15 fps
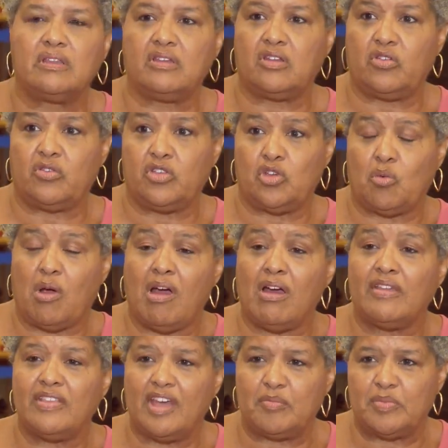you know, you are
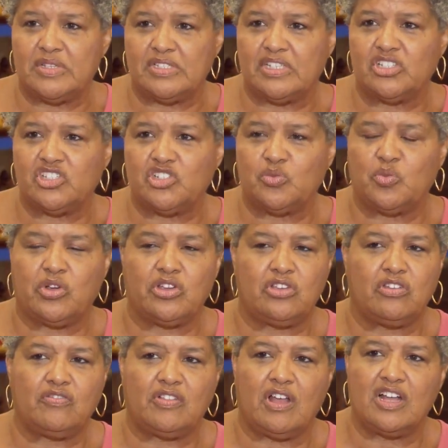in that position where
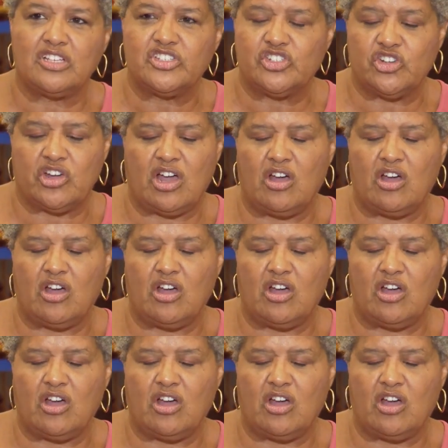you've lost your